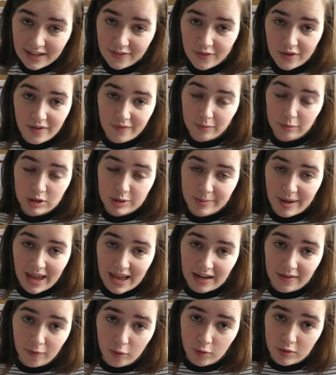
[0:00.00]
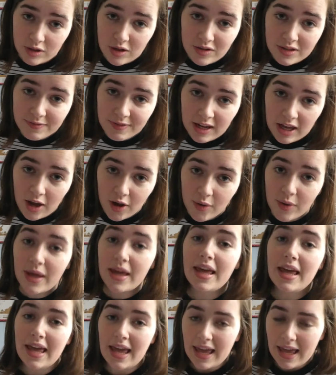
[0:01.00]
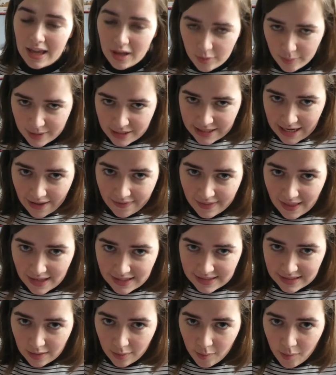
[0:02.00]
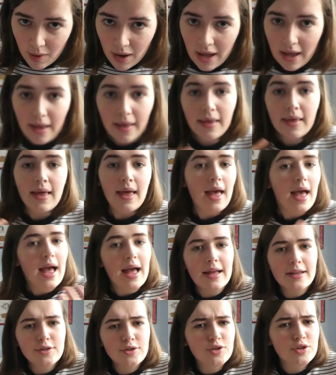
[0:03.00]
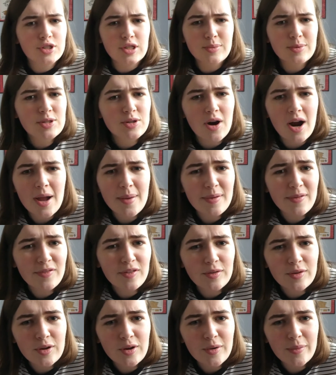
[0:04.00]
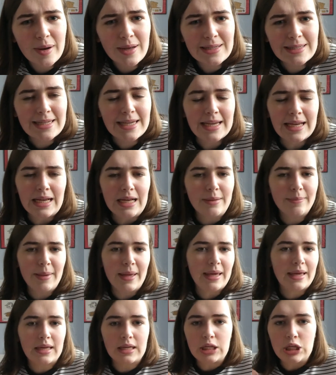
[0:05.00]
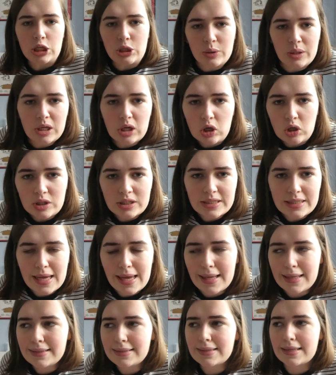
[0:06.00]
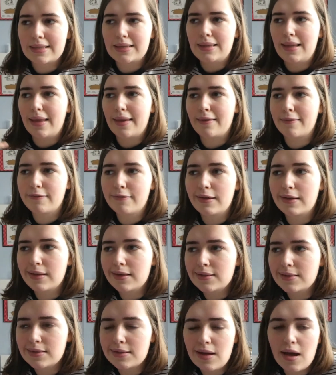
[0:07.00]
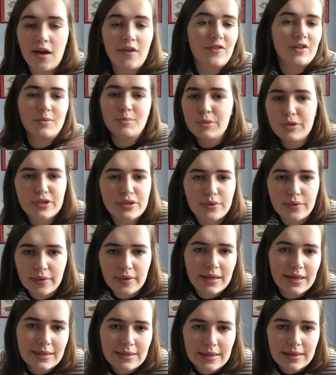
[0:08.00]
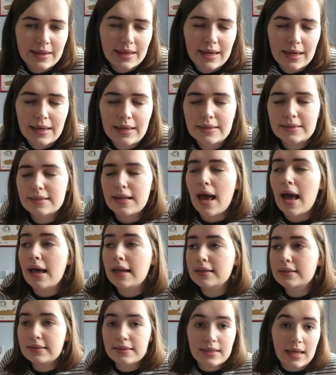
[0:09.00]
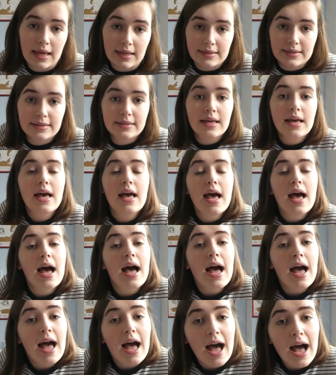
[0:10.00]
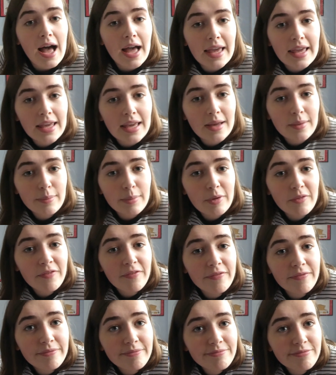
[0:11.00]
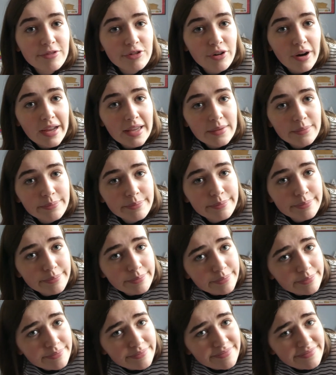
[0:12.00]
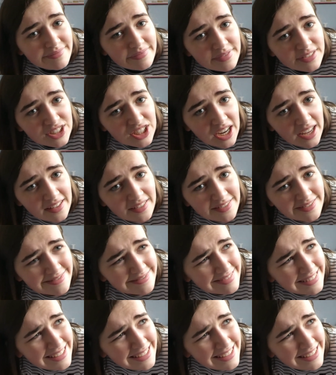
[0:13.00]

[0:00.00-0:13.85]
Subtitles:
if you haven't watched my A-level results video, it'll be down there somewhere. And subscribe if you're new around here. I make uni content and like funny stuff and musical theatre things. And yes, I am a great channel.